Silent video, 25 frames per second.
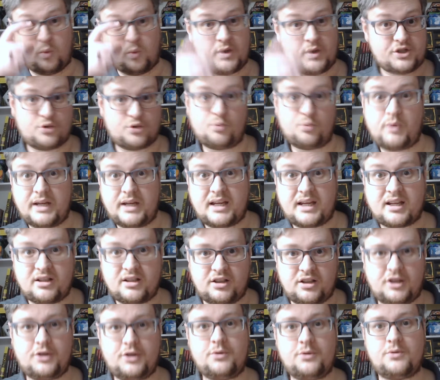which we
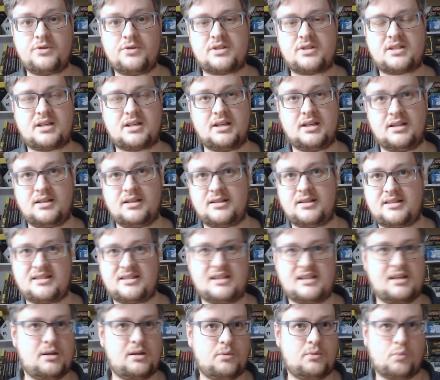can use to
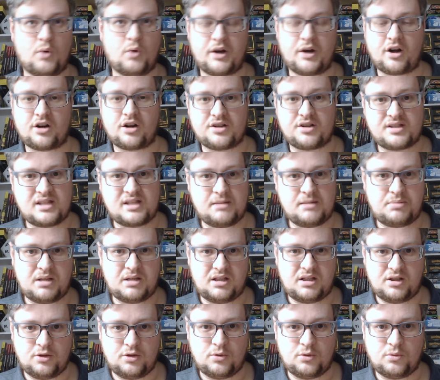see what our
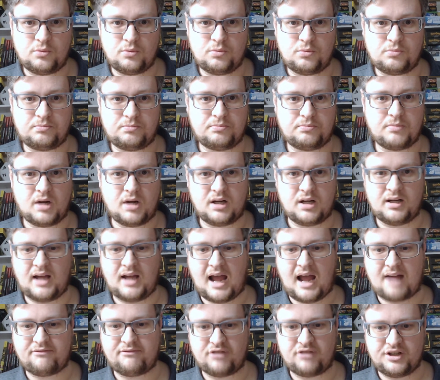CPU
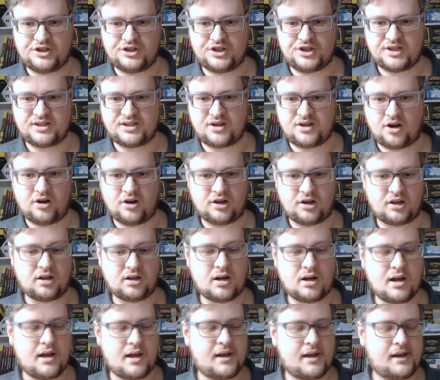averages
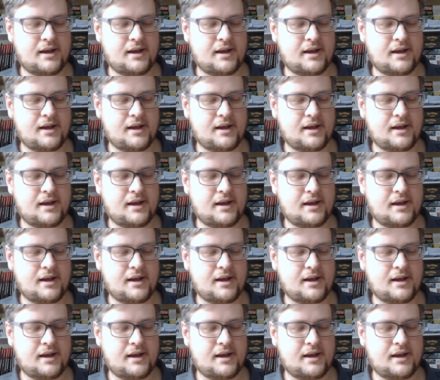are.